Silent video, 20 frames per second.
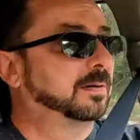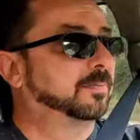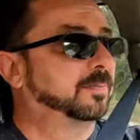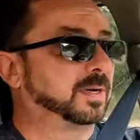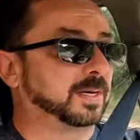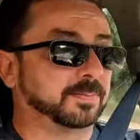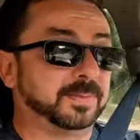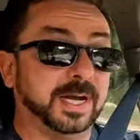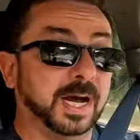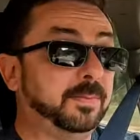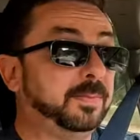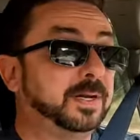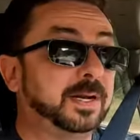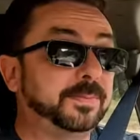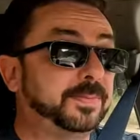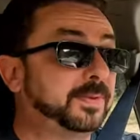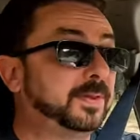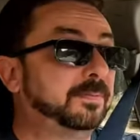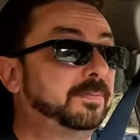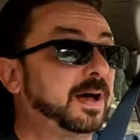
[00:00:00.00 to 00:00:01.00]
but I'm coming
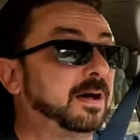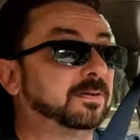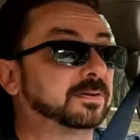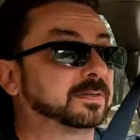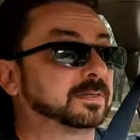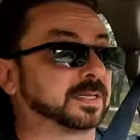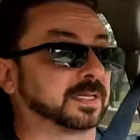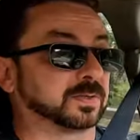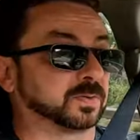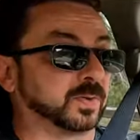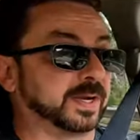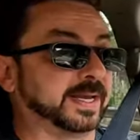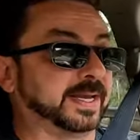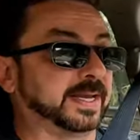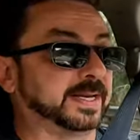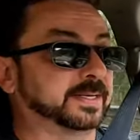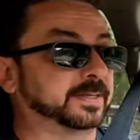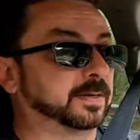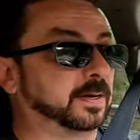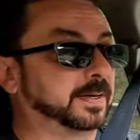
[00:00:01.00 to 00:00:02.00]
up in the mountains this
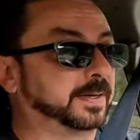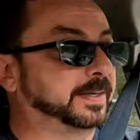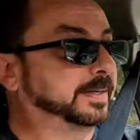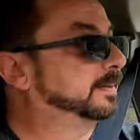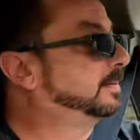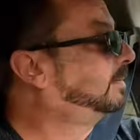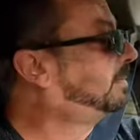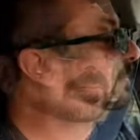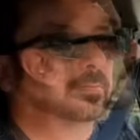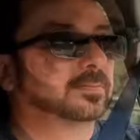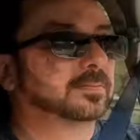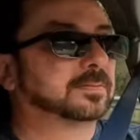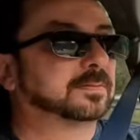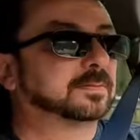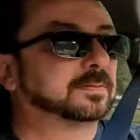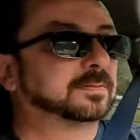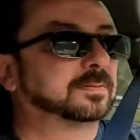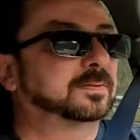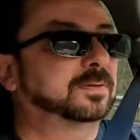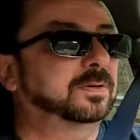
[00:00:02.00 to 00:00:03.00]
weekend, darn it.
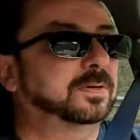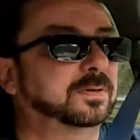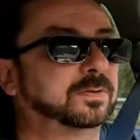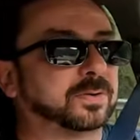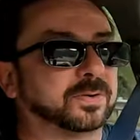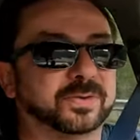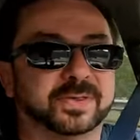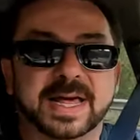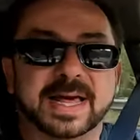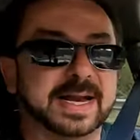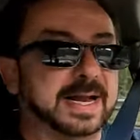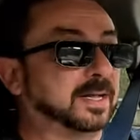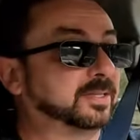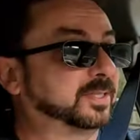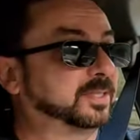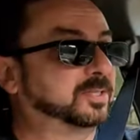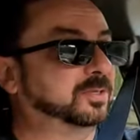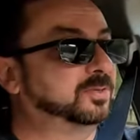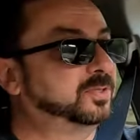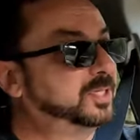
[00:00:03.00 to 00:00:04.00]
Woo, that
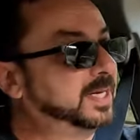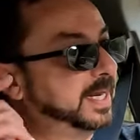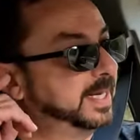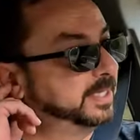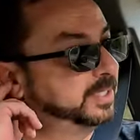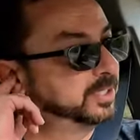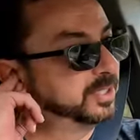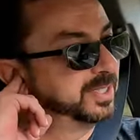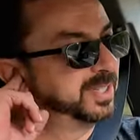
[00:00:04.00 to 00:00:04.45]
altitude change.